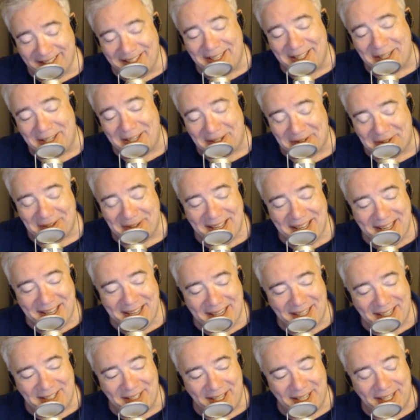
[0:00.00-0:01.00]
you know,
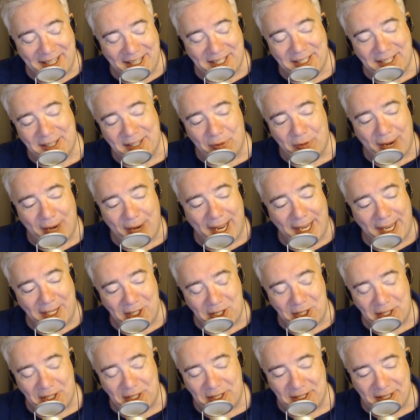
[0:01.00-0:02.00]
because the the
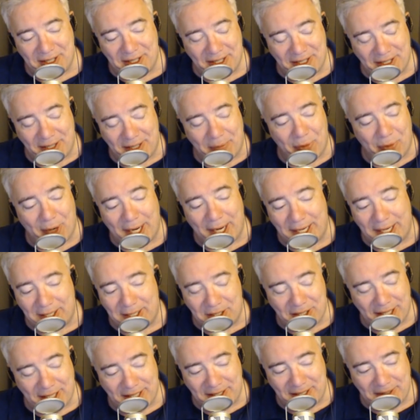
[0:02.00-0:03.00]
range is there's some
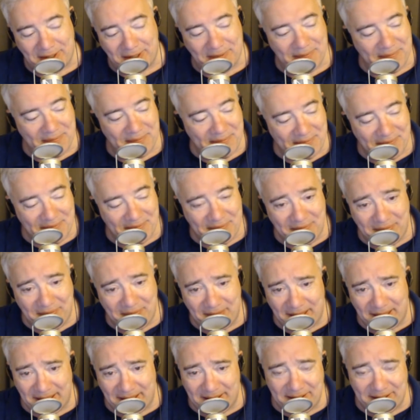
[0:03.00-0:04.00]
range that's
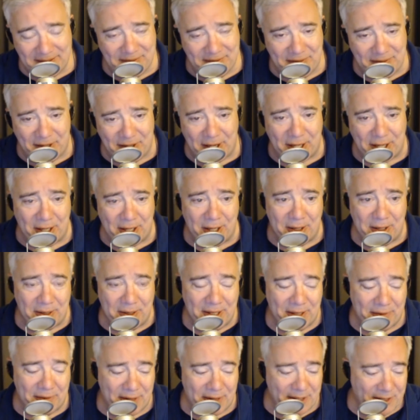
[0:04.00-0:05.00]
very close, you
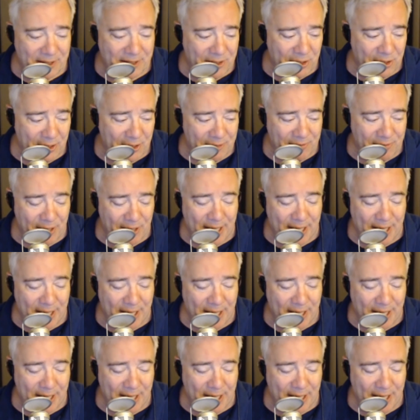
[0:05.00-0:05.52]
know, very short yeah.